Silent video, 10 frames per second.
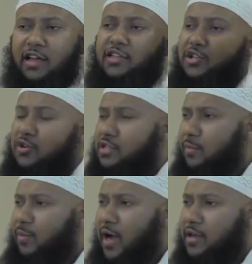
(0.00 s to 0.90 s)
And she was
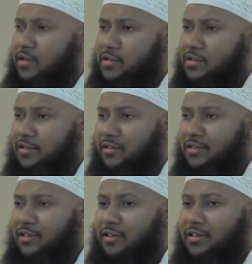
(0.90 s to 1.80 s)
surprised.
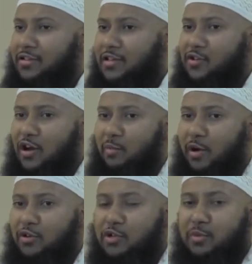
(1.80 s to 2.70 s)
He said, you're
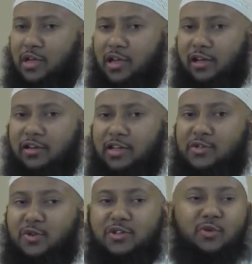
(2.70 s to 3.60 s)
about to be killed,
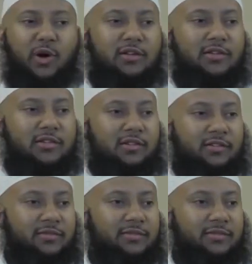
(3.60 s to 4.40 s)
that's what you want?